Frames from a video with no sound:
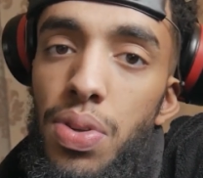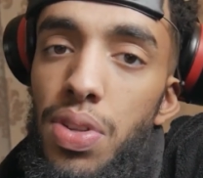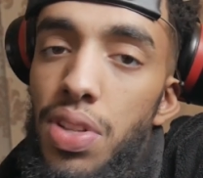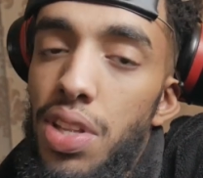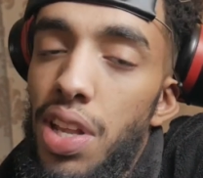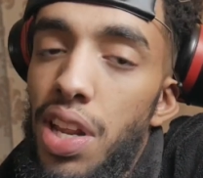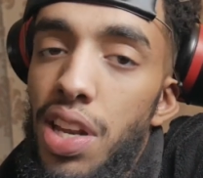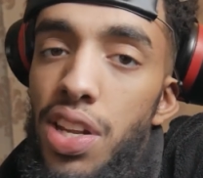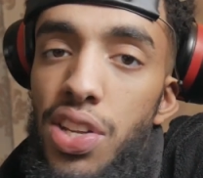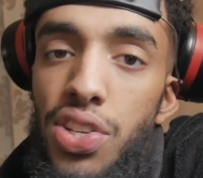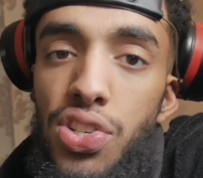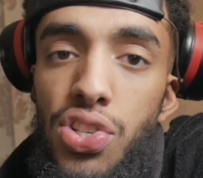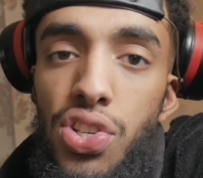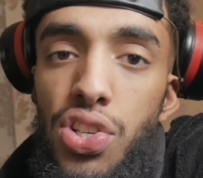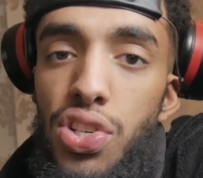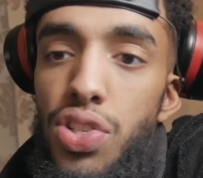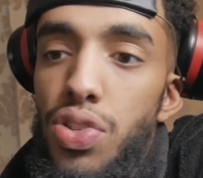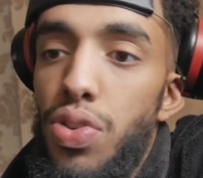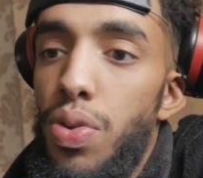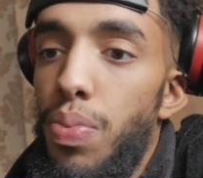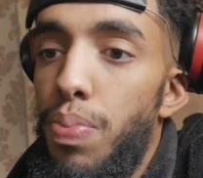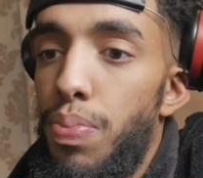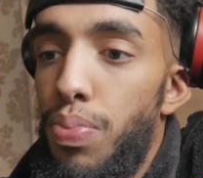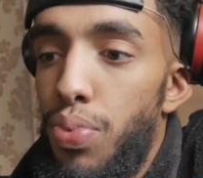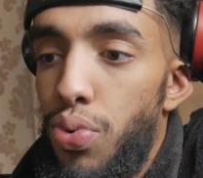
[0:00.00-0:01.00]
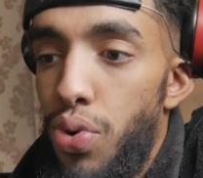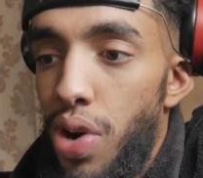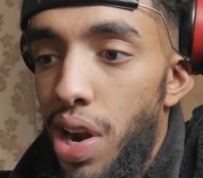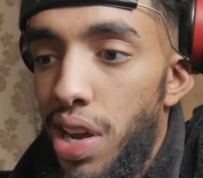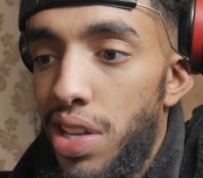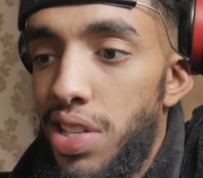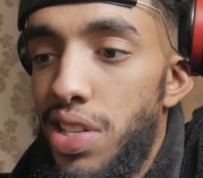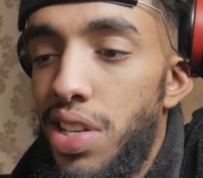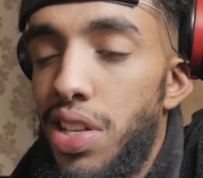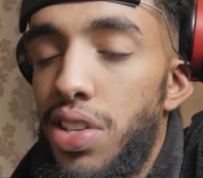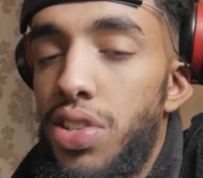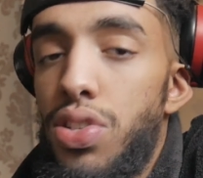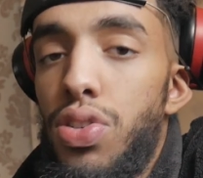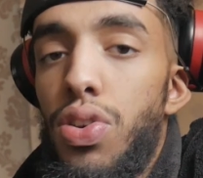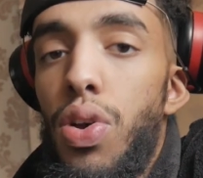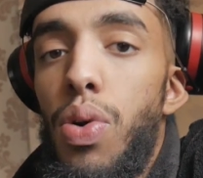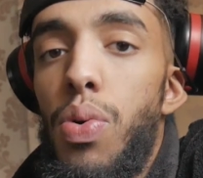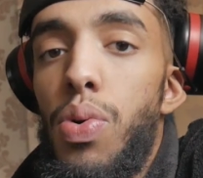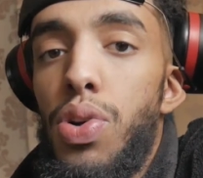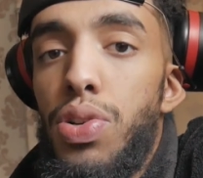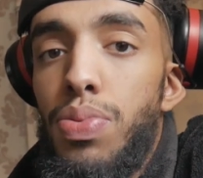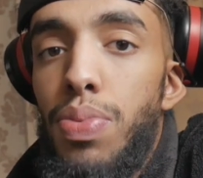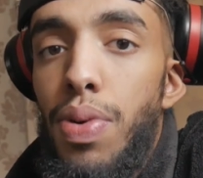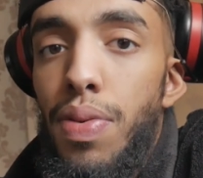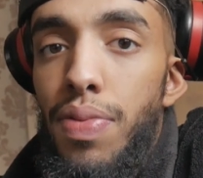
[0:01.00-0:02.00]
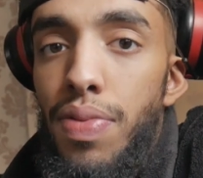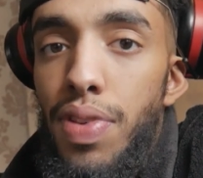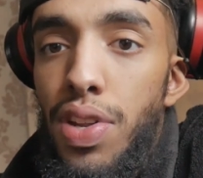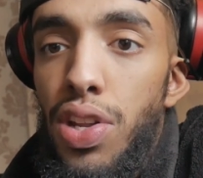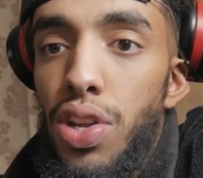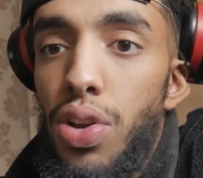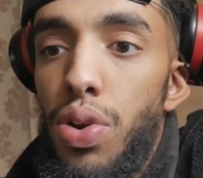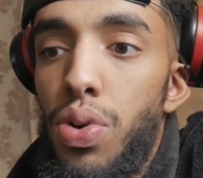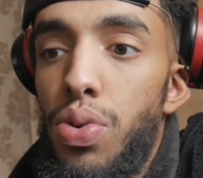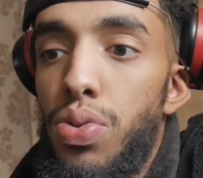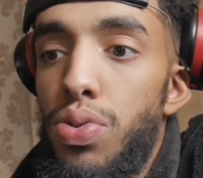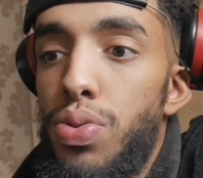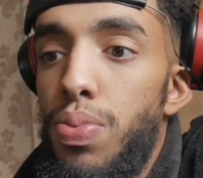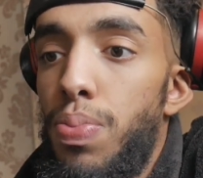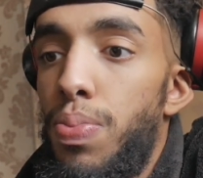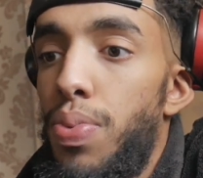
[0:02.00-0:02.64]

Then it's just practice, go watch my videos,